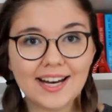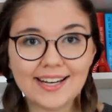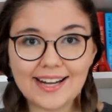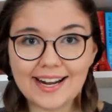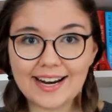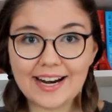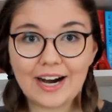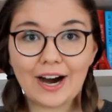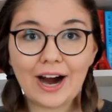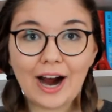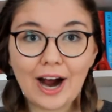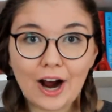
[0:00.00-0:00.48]

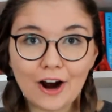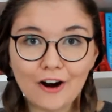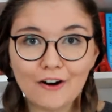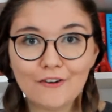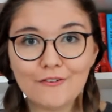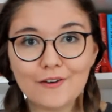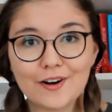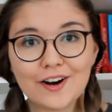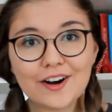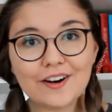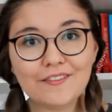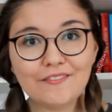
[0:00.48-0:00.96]
that are
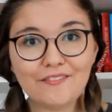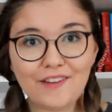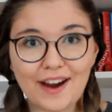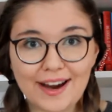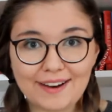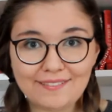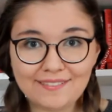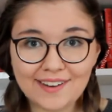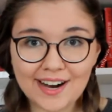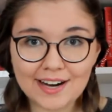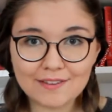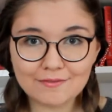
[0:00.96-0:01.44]
over
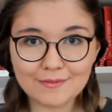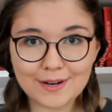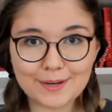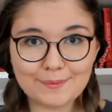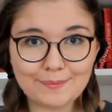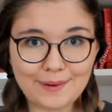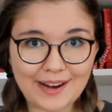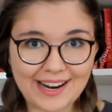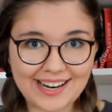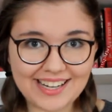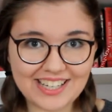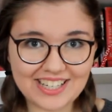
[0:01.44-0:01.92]

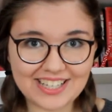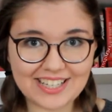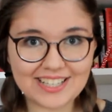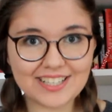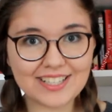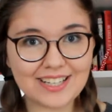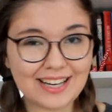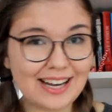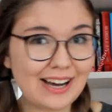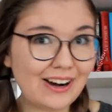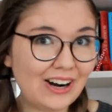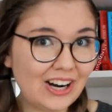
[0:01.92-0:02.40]
500
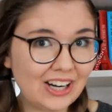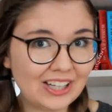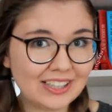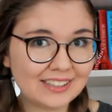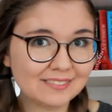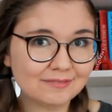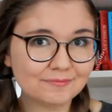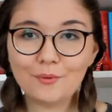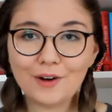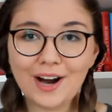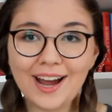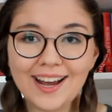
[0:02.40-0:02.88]
pages
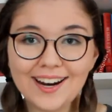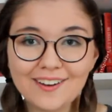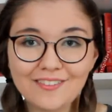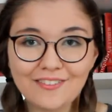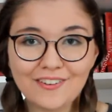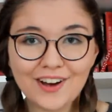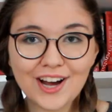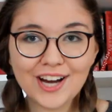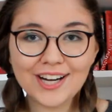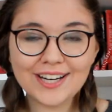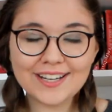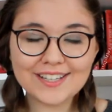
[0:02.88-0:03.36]
long.
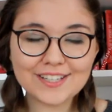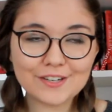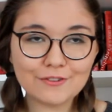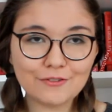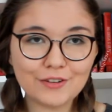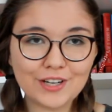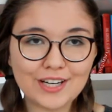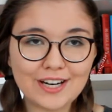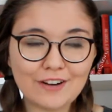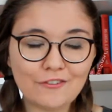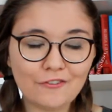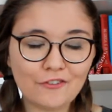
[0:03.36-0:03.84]
PrideAthon is a
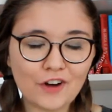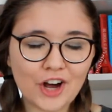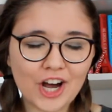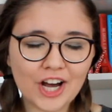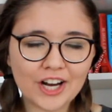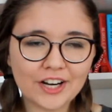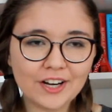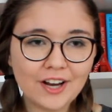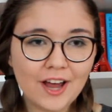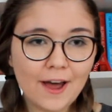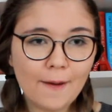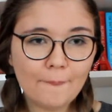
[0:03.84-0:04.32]

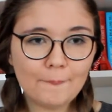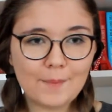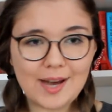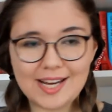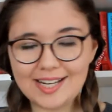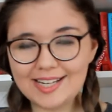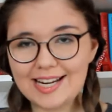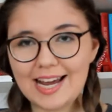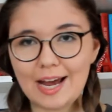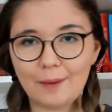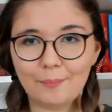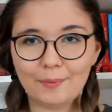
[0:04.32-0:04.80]
readathon
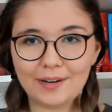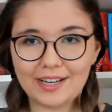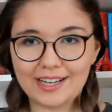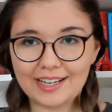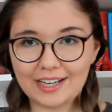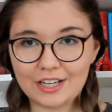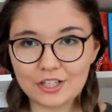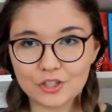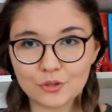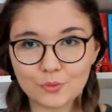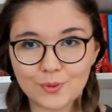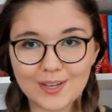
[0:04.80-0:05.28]
mainly
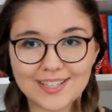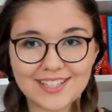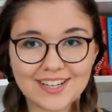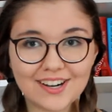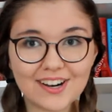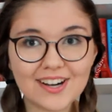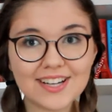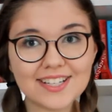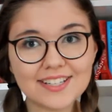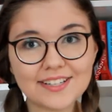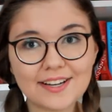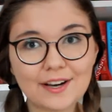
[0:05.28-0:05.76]
happening on
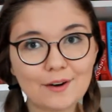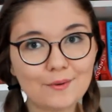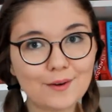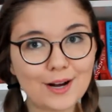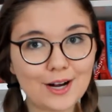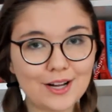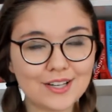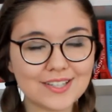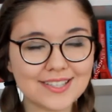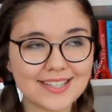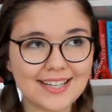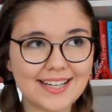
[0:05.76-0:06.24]
Twitter, so I
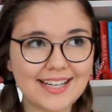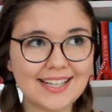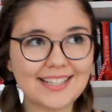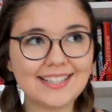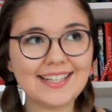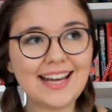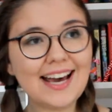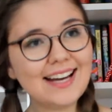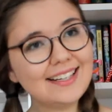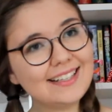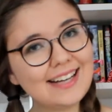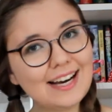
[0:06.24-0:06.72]
will also
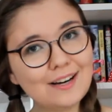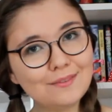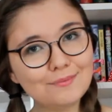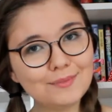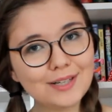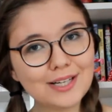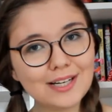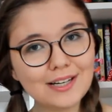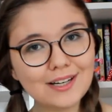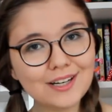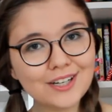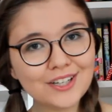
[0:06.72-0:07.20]
link that down
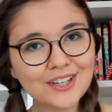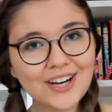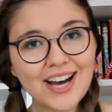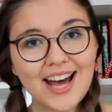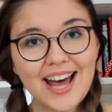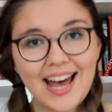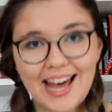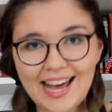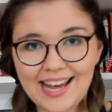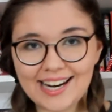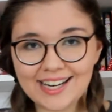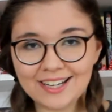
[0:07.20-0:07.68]
below,
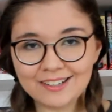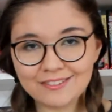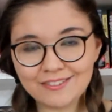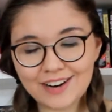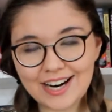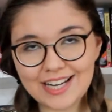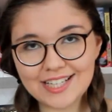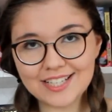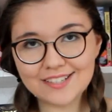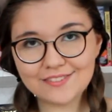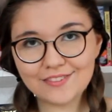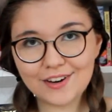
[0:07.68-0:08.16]
and it
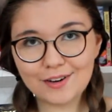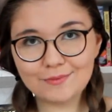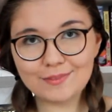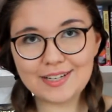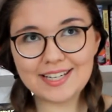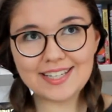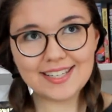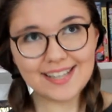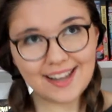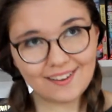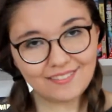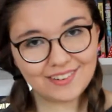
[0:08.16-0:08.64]
runs from
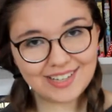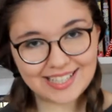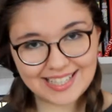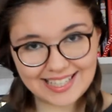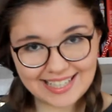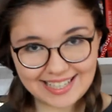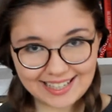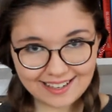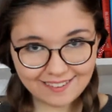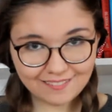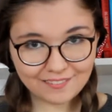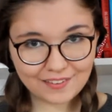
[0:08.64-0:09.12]
the
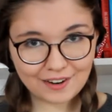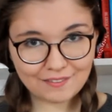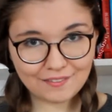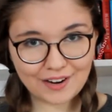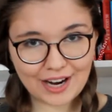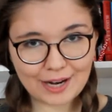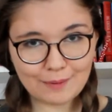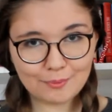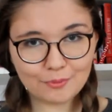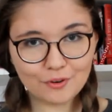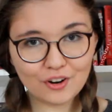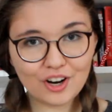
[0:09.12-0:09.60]
17th of
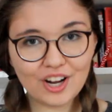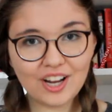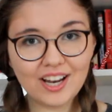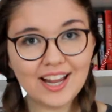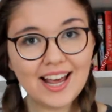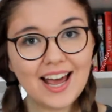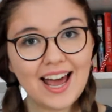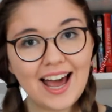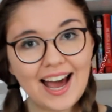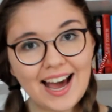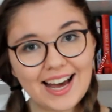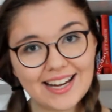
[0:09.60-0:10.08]

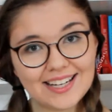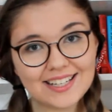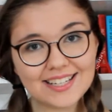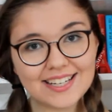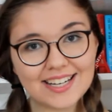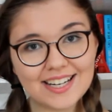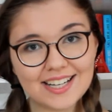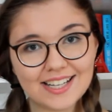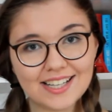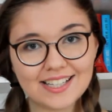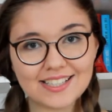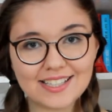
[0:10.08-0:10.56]
April
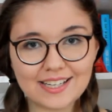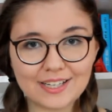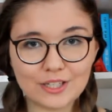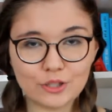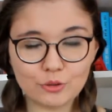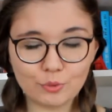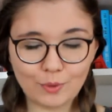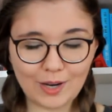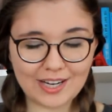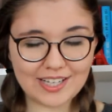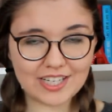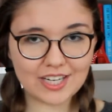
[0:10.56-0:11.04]
until the
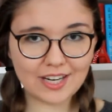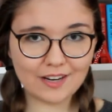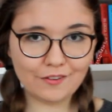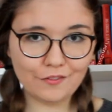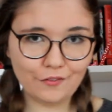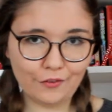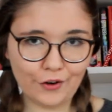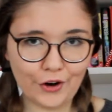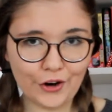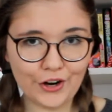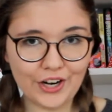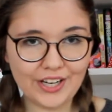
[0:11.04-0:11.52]

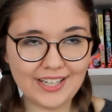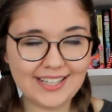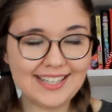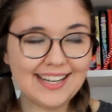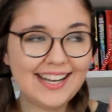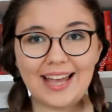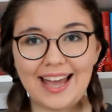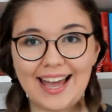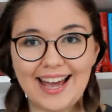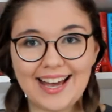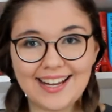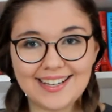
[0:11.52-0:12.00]
23rd.
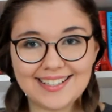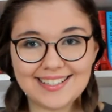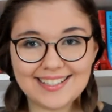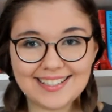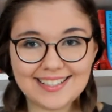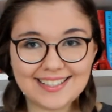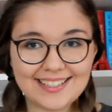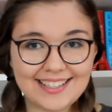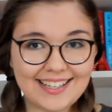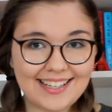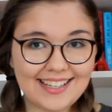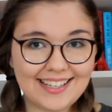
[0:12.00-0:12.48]
And
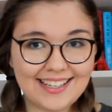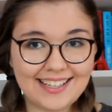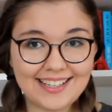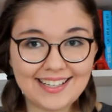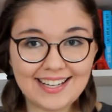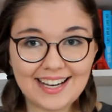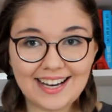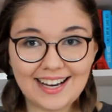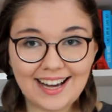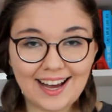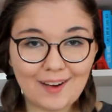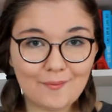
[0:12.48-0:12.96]

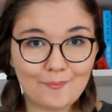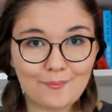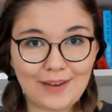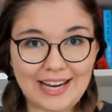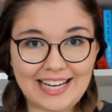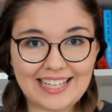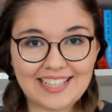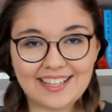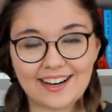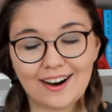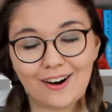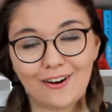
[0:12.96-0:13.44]
the
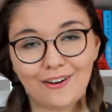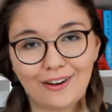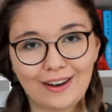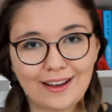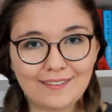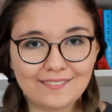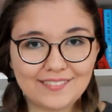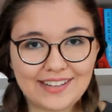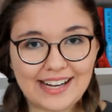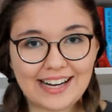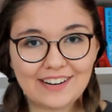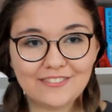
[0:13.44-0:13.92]
main goal
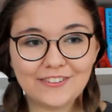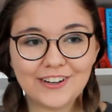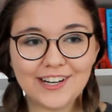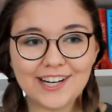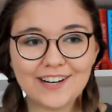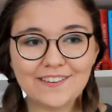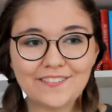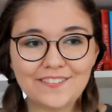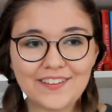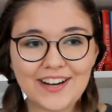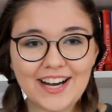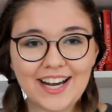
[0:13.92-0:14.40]
of that
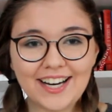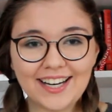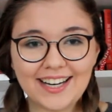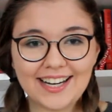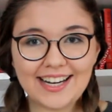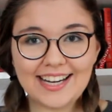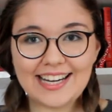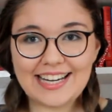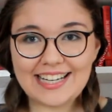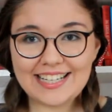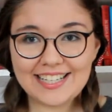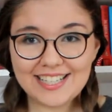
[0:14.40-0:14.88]
readathon
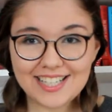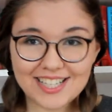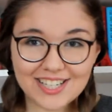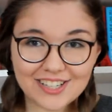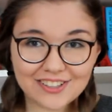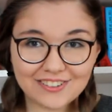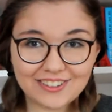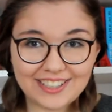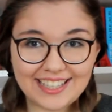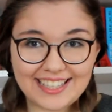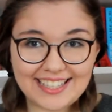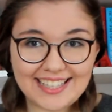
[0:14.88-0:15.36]
is
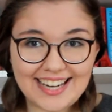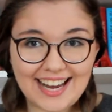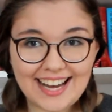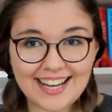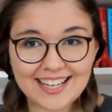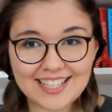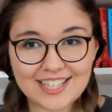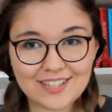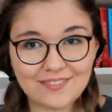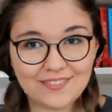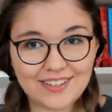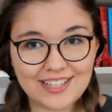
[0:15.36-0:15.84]
to read
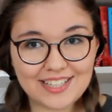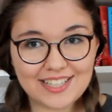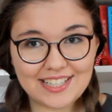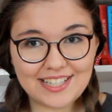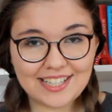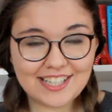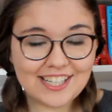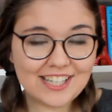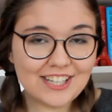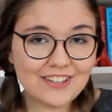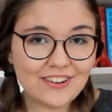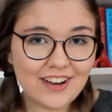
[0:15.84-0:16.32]

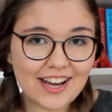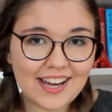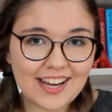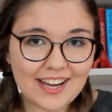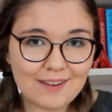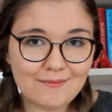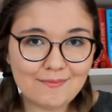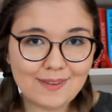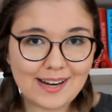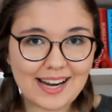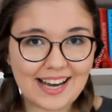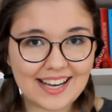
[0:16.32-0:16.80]

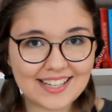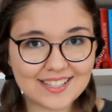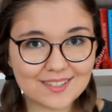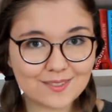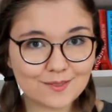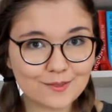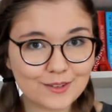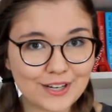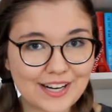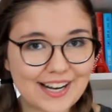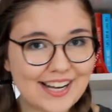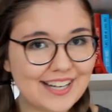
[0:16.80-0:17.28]

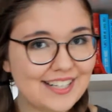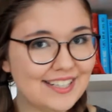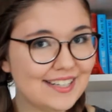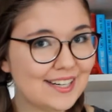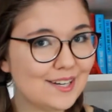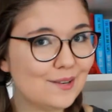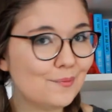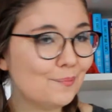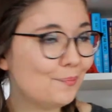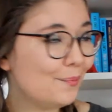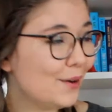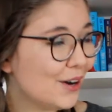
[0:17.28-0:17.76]
LGBTQIA+
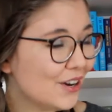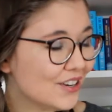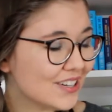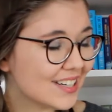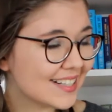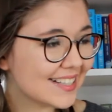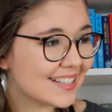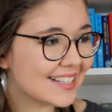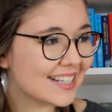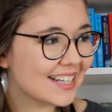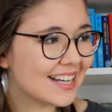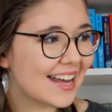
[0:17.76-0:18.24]
related
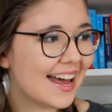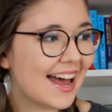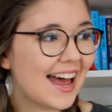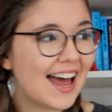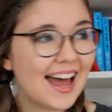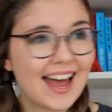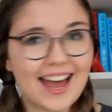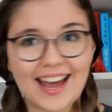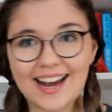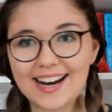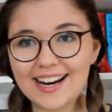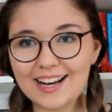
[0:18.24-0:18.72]
books,
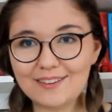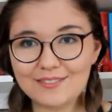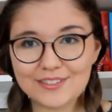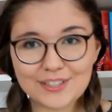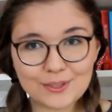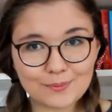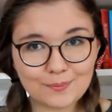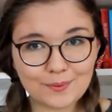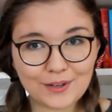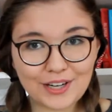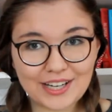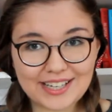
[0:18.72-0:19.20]
and I'm
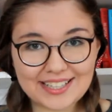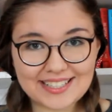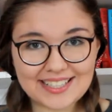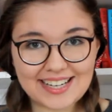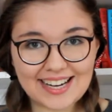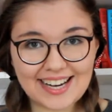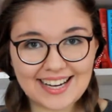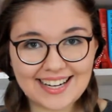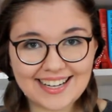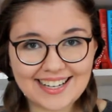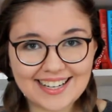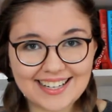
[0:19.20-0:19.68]
super
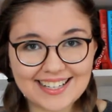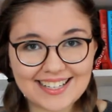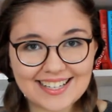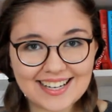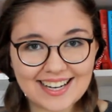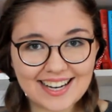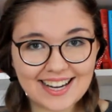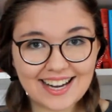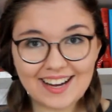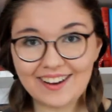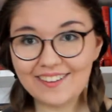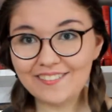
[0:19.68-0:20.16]
excited
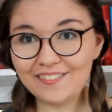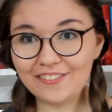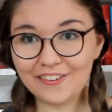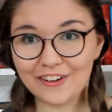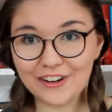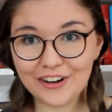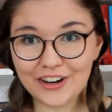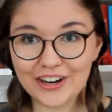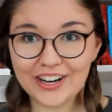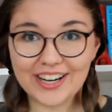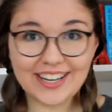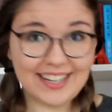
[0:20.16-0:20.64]

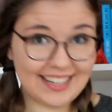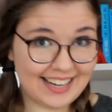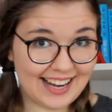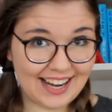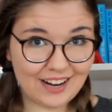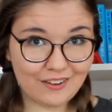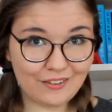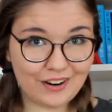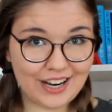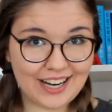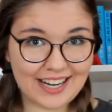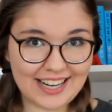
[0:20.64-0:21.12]
for
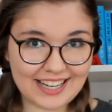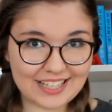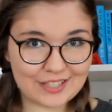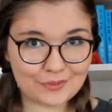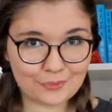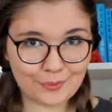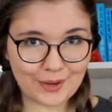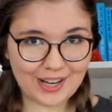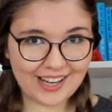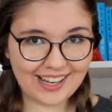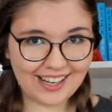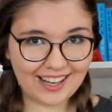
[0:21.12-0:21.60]
that one
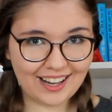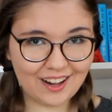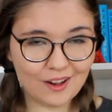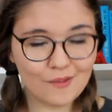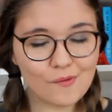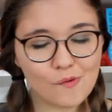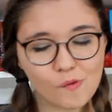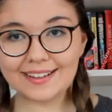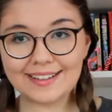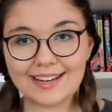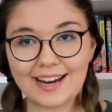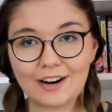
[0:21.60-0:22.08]
as well.
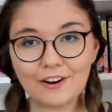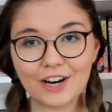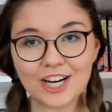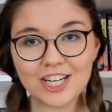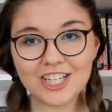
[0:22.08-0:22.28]
And there